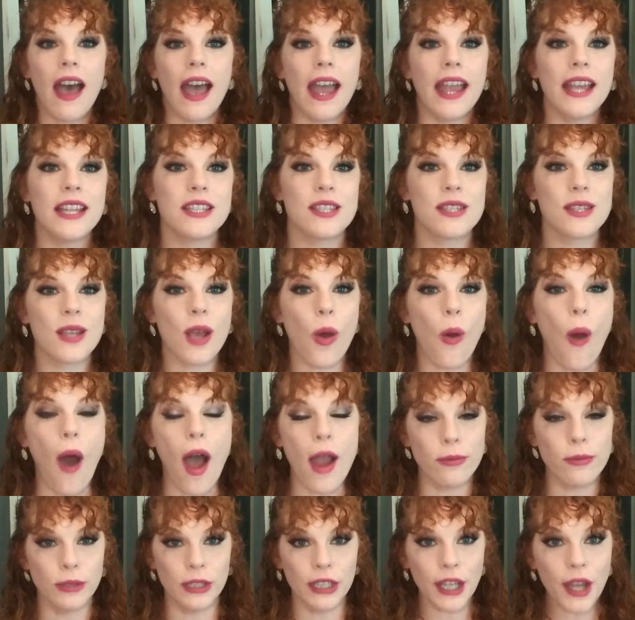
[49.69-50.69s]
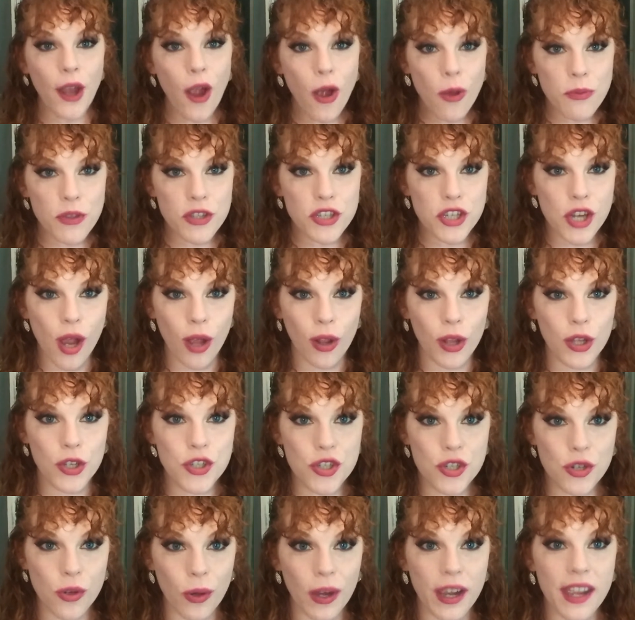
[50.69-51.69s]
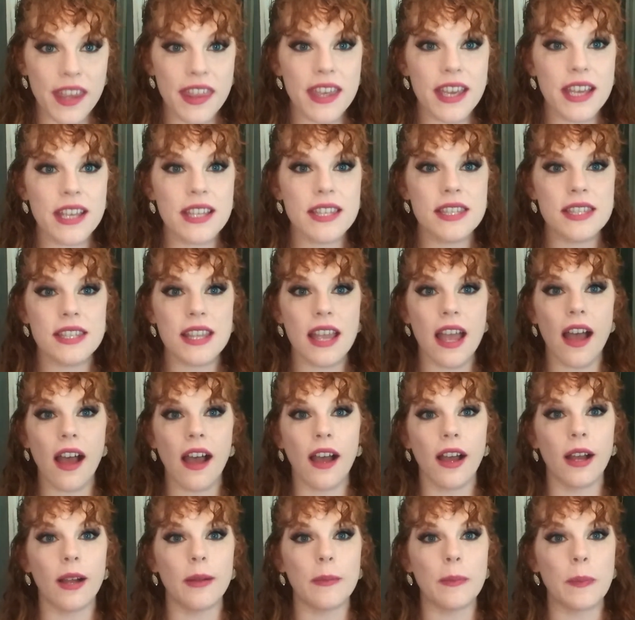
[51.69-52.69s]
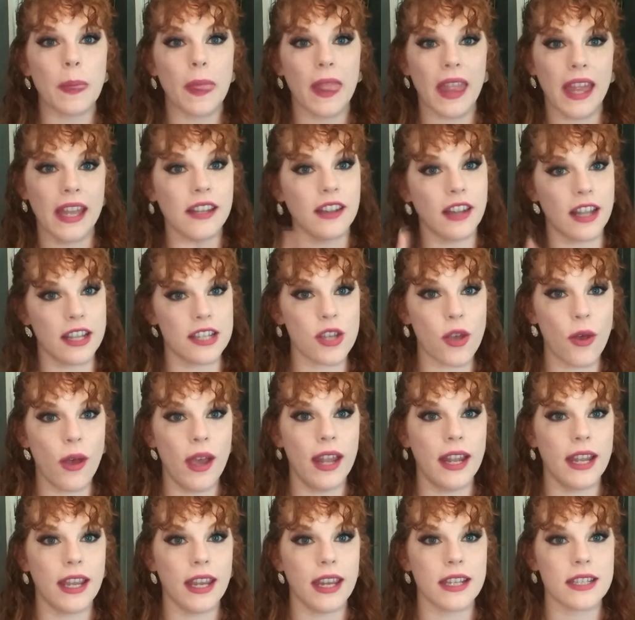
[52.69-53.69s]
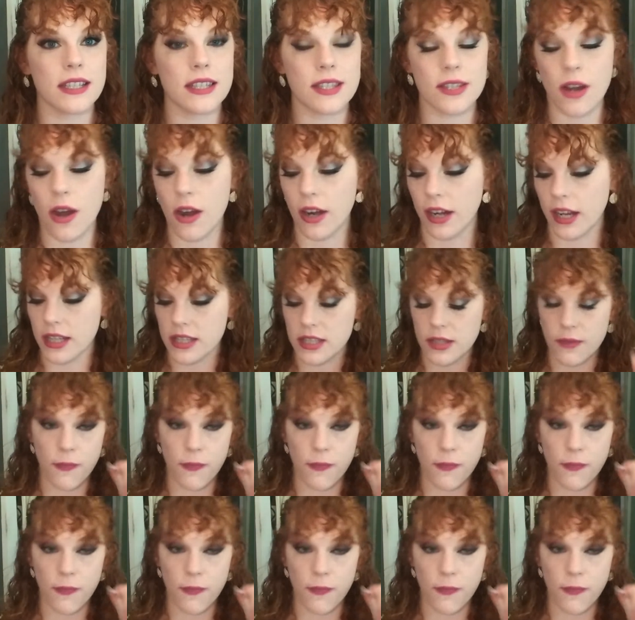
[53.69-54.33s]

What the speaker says: And so I really hope that y'all enjoy this. And let's go ahead and get started.